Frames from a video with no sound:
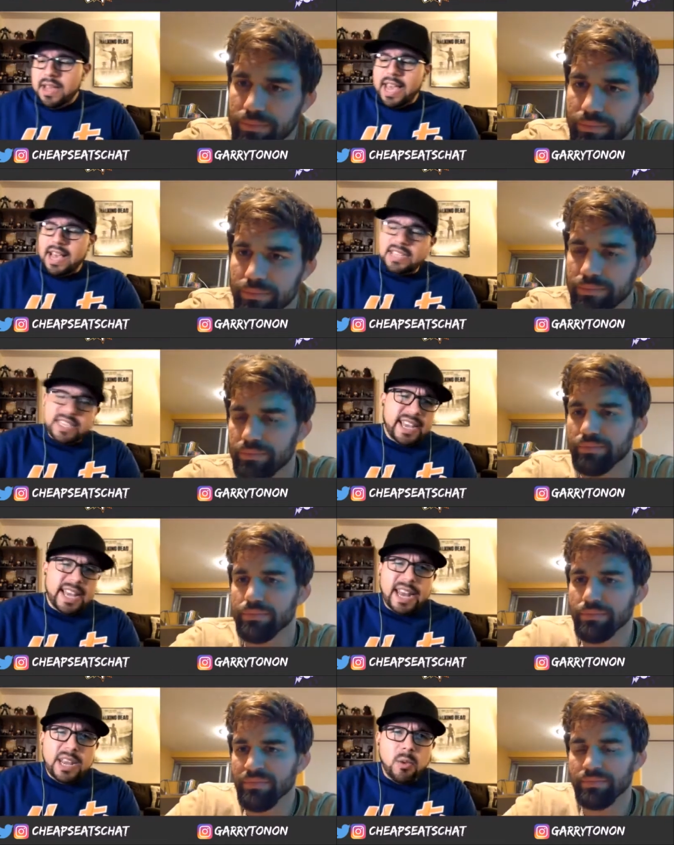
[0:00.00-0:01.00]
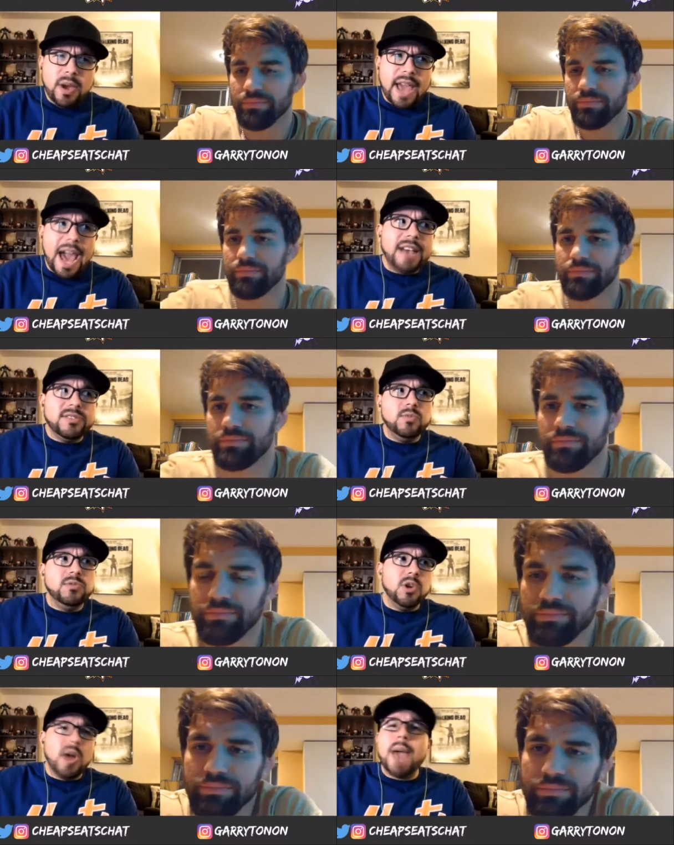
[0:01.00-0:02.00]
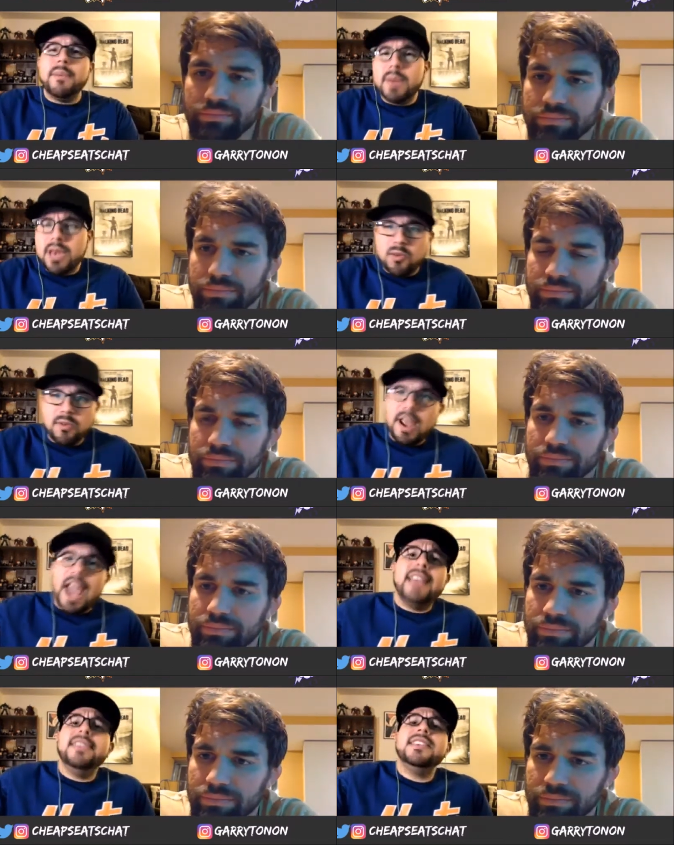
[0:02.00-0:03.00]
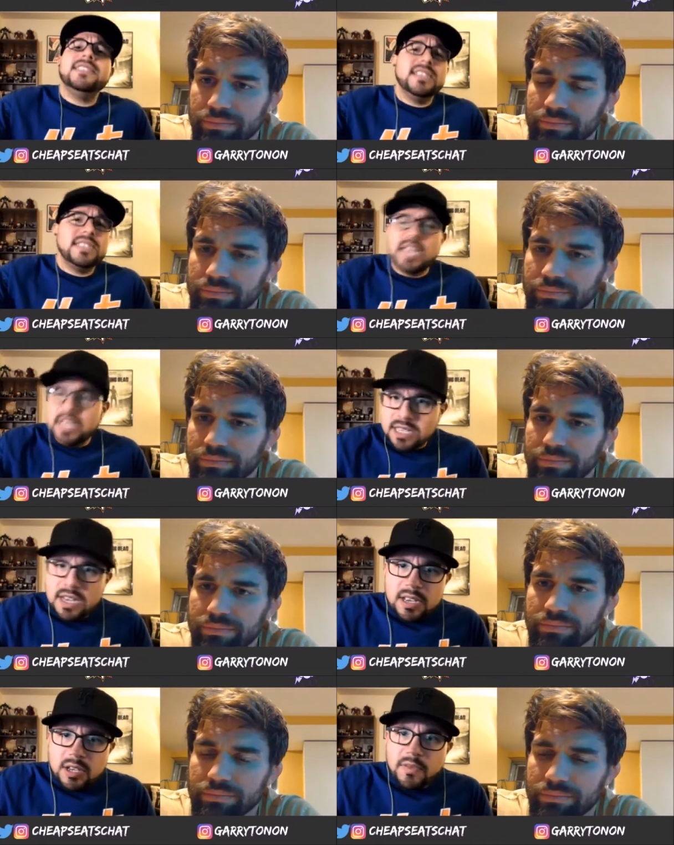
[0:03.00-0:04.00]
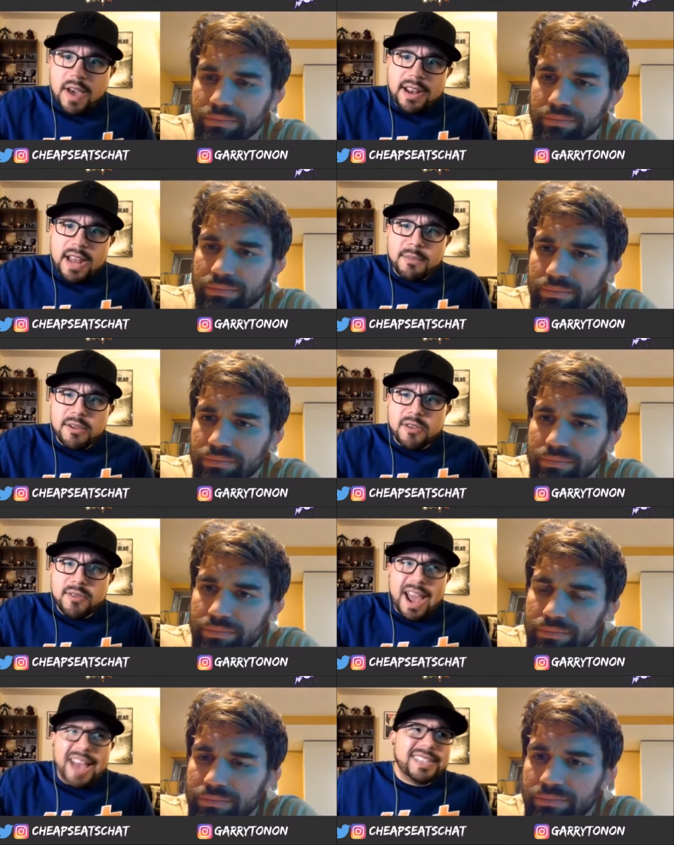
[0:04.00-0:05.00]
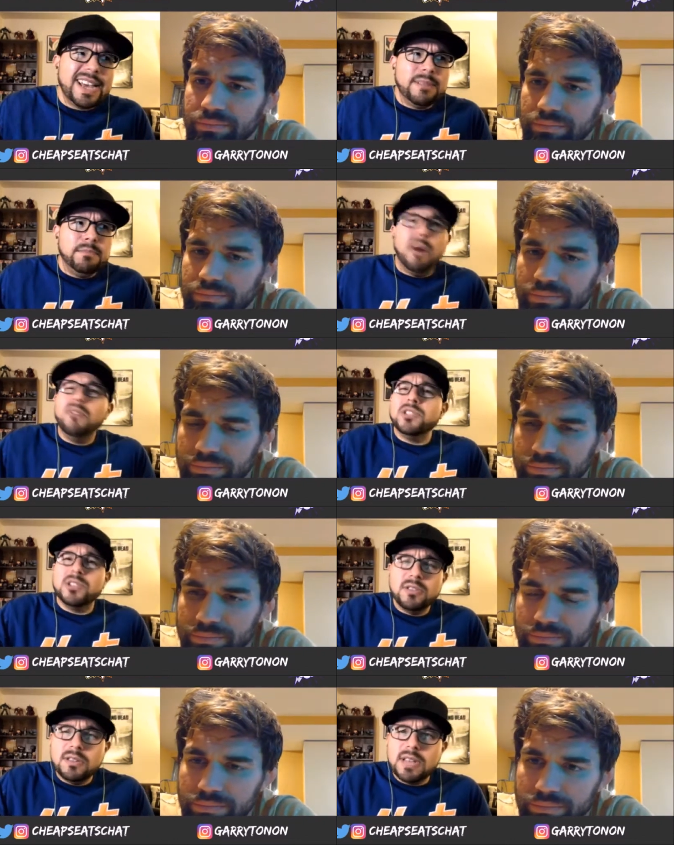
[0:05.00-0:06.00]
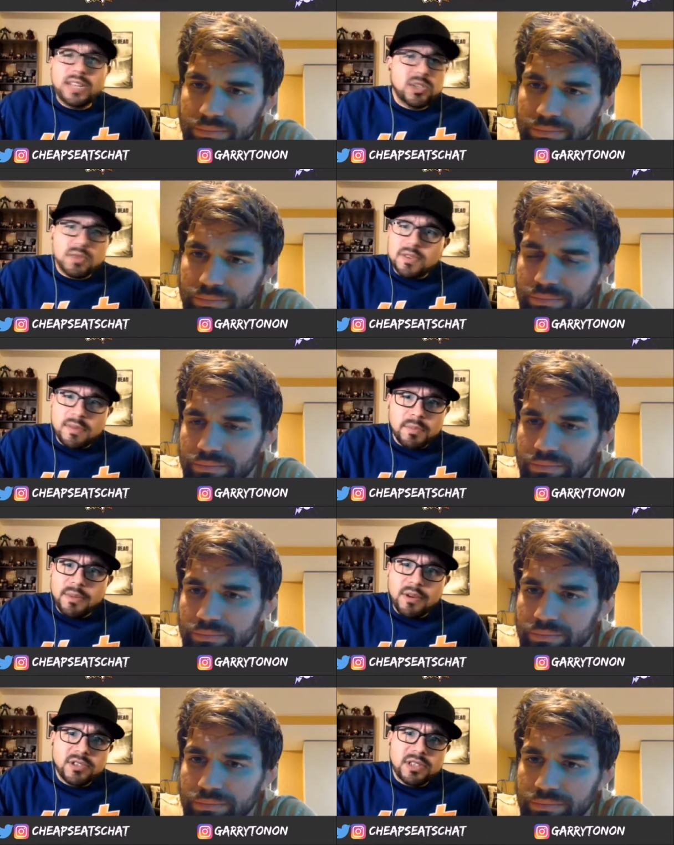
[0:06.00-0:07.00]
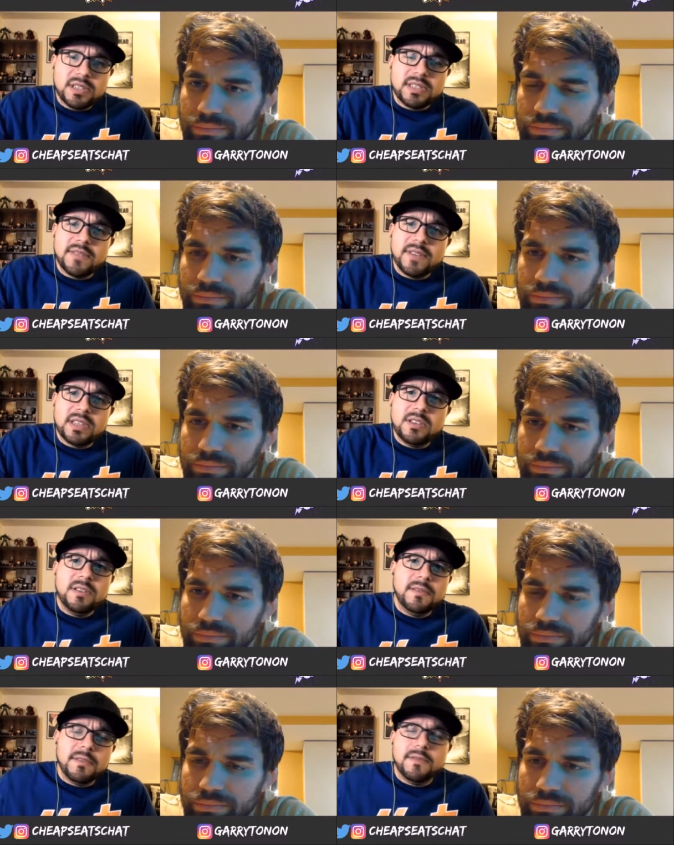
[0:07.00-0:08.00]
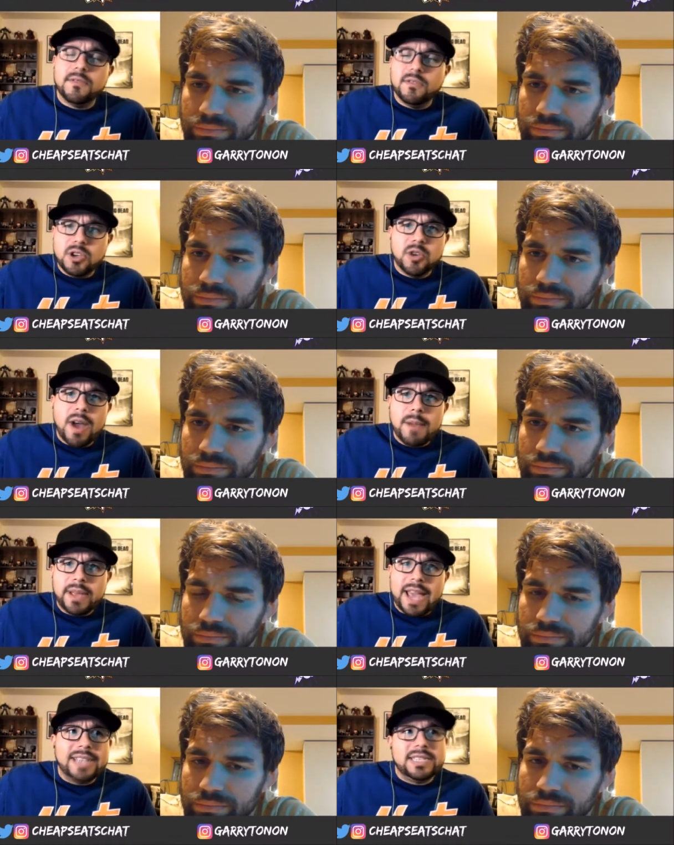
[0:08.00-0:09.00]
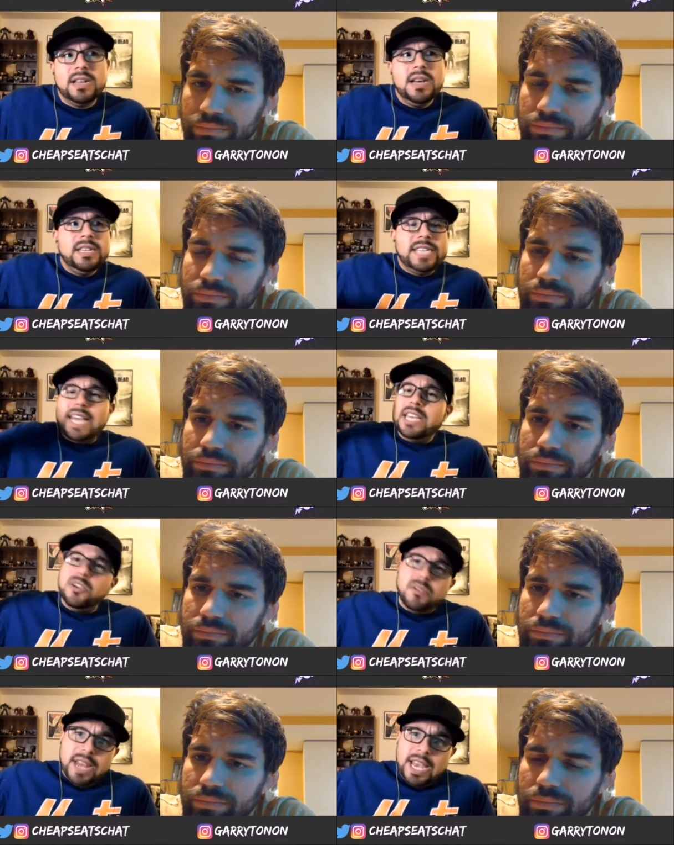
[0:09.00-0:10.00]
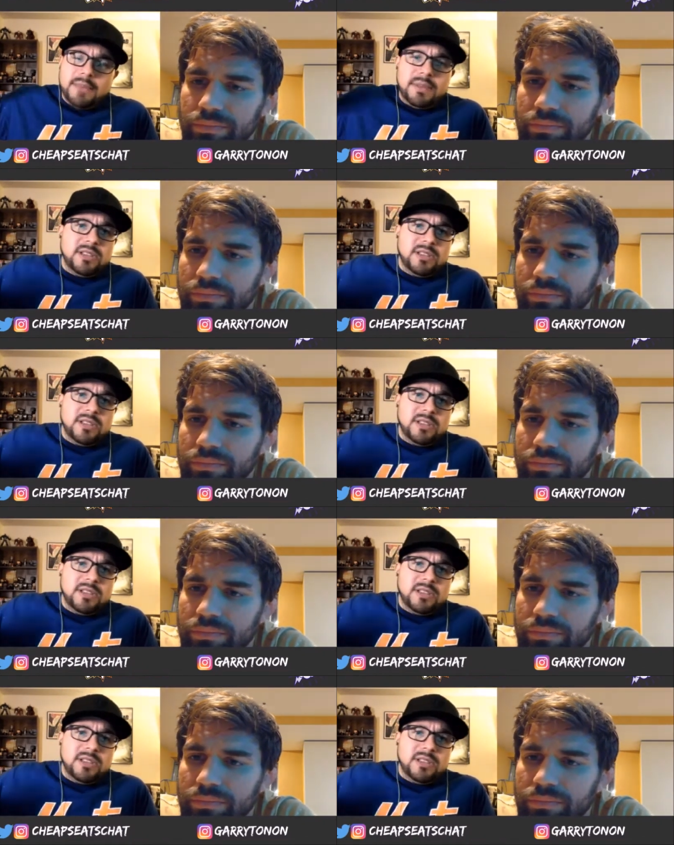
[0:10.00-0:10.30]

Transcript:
Speaker 1: it has in any way, has your MMA career and the success you've had in MMA career, has that bolstered interest from promotions and stuff like that for your grappling? Has it taken your name and